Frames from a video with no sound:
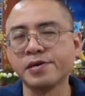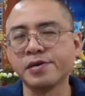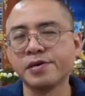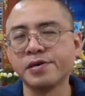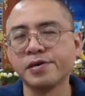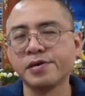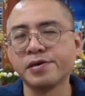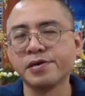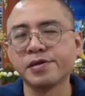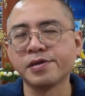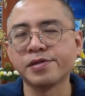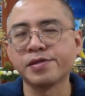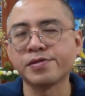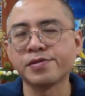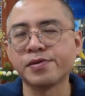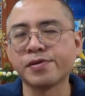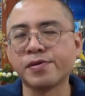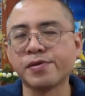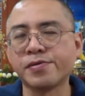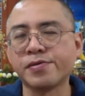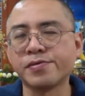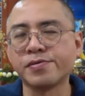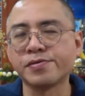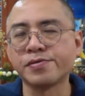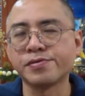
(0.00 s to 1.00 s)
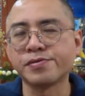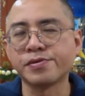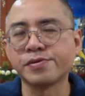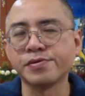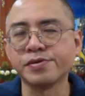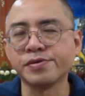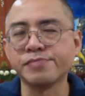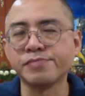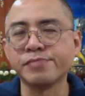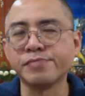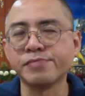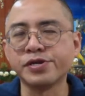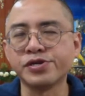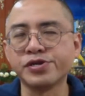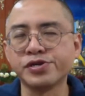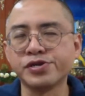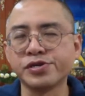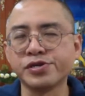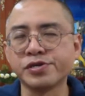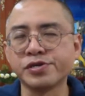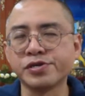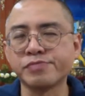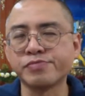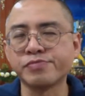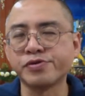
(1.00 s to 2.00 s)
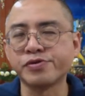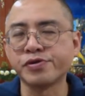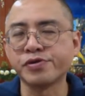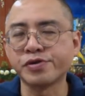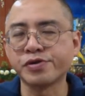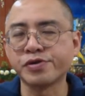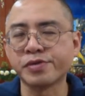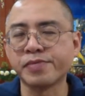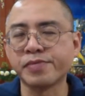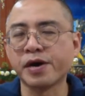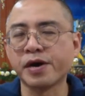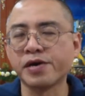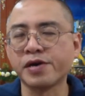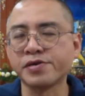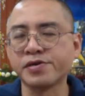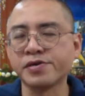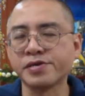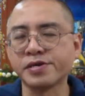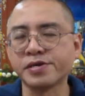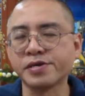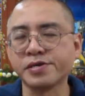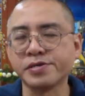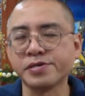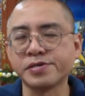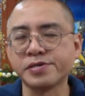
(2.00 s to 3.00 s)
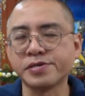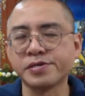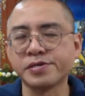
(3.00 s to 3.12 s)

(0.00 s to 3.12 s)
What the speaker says: thoughts or images preoccupying it.